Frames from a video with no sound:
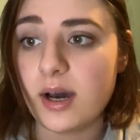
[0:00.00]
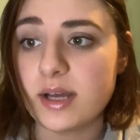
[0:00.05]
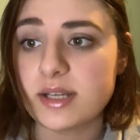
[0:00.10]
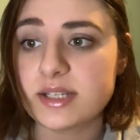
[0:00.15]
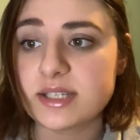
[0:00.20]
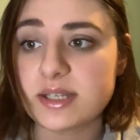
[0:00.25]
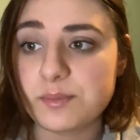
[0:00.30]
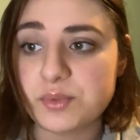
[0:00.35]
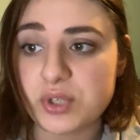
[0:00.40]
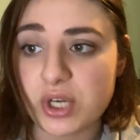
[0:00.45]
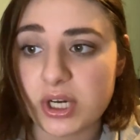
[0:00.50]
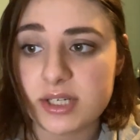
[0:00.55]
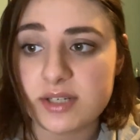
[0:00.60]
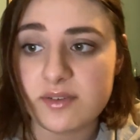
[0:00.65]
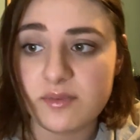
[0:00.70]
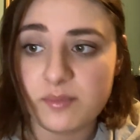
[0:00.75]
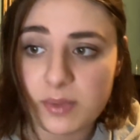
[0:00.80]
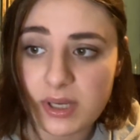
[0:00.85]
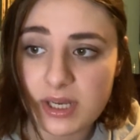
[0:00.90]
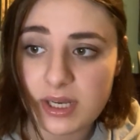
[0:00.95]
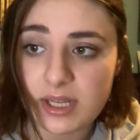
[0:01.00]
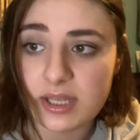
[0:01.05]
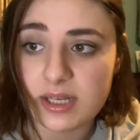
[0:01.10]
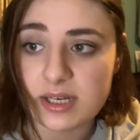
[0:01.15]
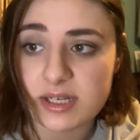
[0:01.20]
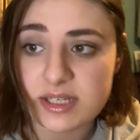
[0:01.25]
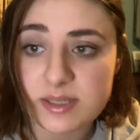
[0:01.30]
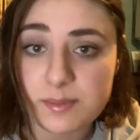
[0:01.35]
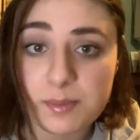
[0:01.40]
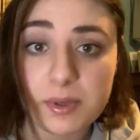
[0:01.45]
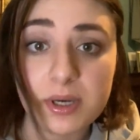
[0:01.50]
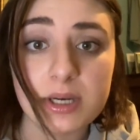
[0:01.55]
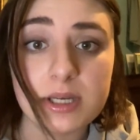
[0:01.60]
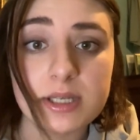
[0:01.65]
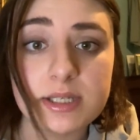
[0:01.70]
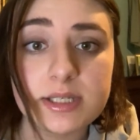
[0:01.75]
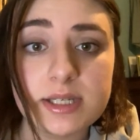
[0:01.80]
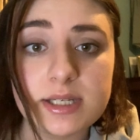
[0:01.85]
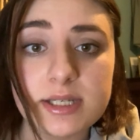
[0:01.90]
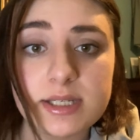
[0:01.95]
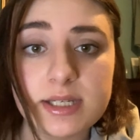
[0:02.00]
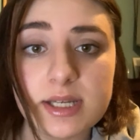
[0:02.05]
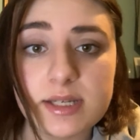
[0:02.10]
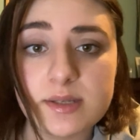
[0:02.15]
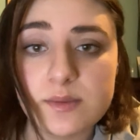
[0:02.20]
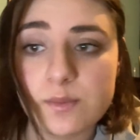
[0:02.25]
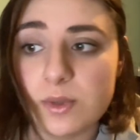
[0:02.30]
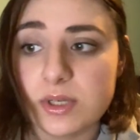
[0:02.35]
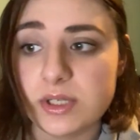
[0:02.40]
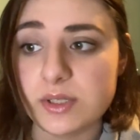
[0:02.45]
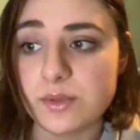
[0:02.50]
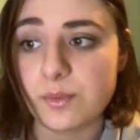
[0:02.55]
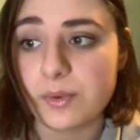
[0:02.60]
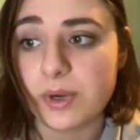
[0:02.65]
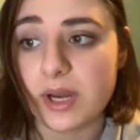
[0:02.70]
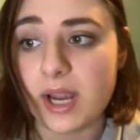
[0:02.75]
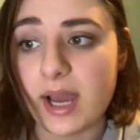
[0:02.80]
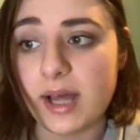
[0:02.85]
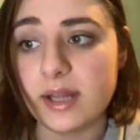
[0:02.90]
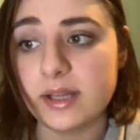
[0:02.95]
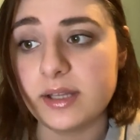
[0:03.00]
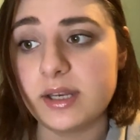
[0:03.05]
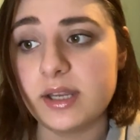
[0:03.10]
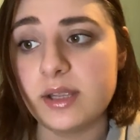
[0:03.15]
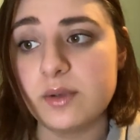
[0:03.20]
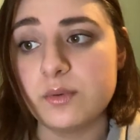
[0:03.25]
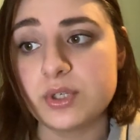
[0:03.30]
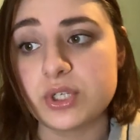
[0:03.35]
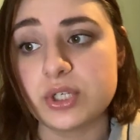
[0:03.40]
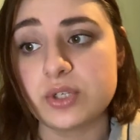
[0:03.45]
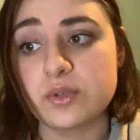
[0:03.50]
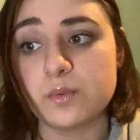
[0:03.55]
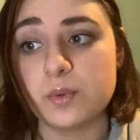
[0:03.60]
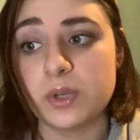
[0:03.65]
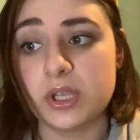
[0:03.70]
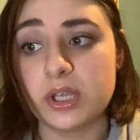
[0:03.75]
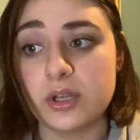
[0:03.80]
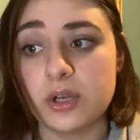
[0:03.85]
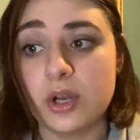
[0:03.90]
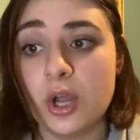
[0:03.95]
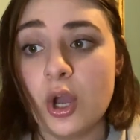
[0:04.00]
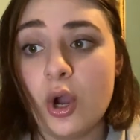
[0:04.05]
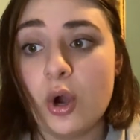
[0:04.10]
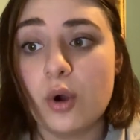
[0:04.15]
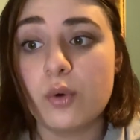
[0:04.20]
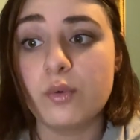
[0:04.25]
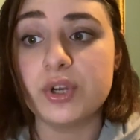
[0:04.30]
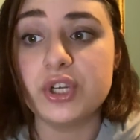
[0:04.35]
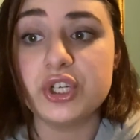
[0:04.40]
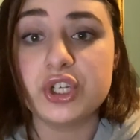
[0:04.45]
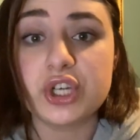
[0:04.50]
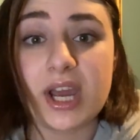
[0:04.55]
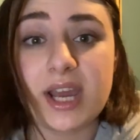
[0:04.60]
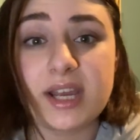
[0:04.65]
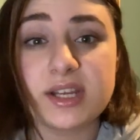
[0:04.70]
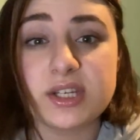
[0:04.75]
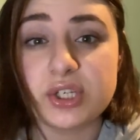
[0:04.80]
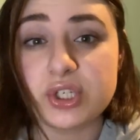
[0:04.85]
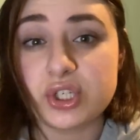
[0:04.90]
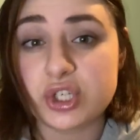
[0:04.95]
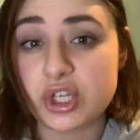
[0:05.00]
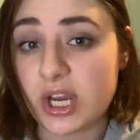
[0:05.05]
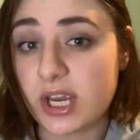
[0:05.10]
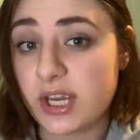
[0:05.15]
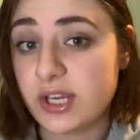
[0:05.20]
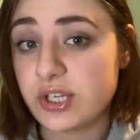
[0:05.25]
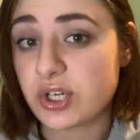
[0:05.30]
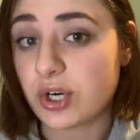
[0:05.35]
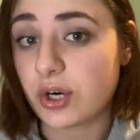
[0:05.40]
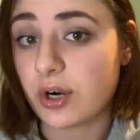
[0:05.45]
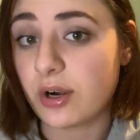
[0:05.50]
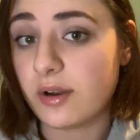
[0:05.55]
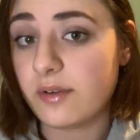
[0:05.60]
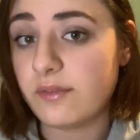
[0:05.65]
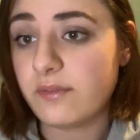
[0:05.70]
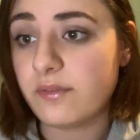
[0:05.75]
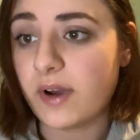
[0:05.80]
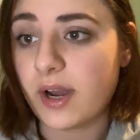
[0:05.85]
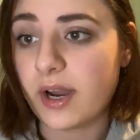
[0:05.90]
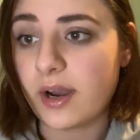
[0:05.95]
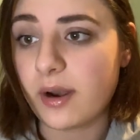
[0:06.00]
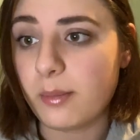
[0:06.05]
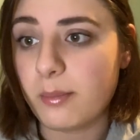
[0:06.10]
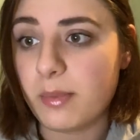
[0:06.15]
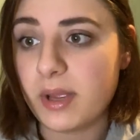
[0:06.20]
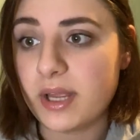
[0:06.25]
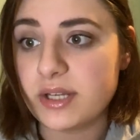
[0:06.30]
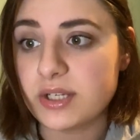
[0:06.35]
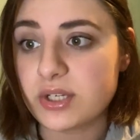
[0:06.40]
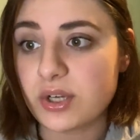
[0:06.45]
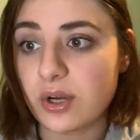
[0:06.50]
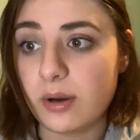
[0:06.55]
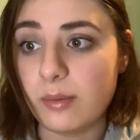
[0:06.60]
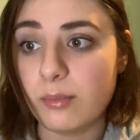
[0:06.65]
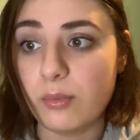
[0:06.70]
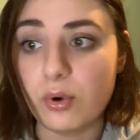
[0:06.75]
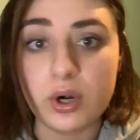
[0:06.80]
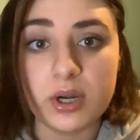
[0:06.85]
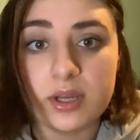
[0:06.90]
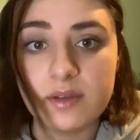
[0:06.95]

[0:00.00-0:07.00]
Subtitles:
Subjective meaning and experiences as one's reality, which is we can reject and change our environment or